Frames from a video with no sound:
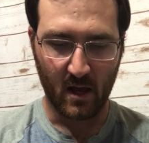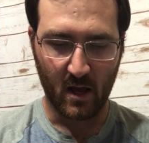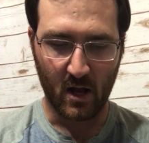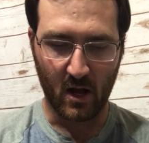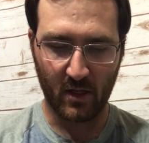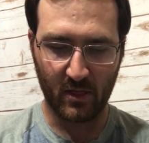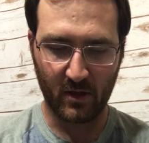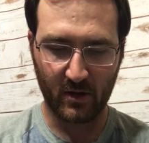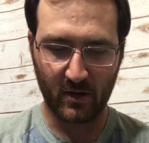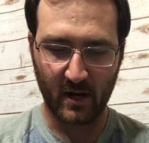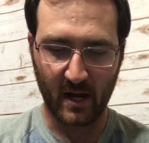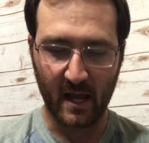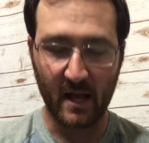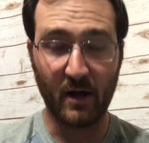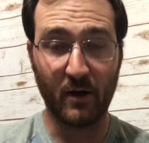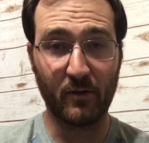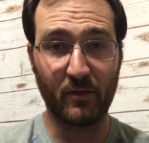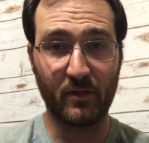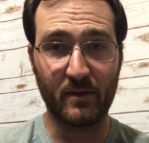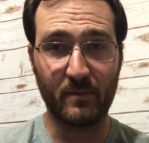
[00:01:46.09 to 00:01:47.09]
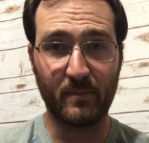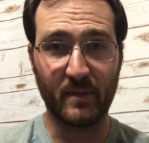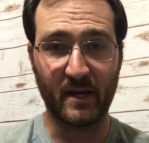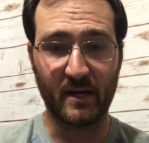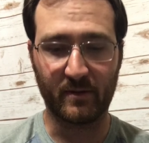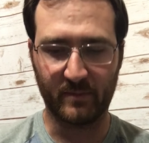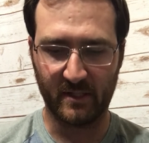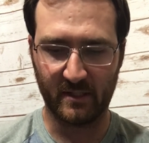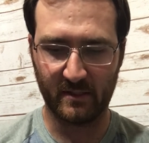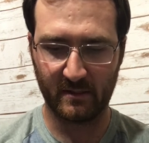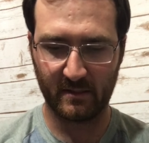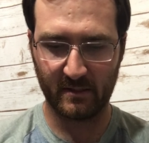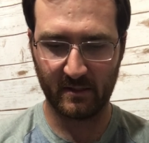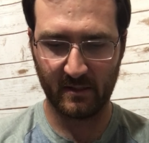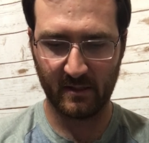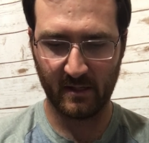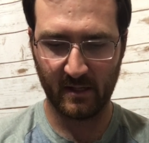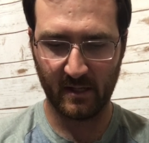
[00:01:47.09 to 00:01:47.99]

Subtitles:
other health impairments,